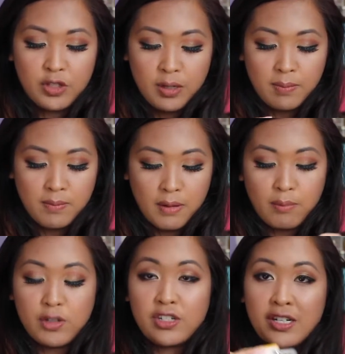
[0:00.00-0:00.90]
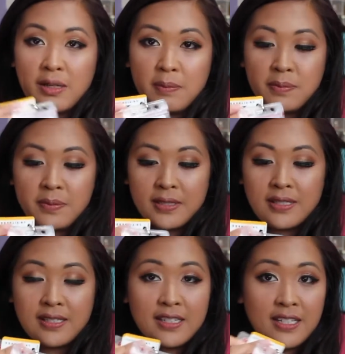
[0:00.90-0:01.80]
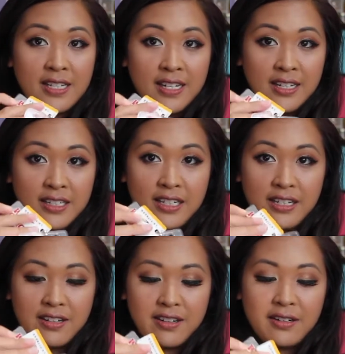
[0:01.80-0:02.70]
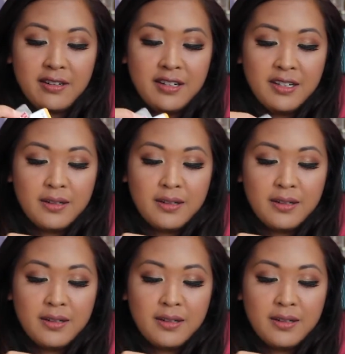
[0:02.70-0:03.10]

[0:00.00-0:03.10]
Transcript: gym memberships here,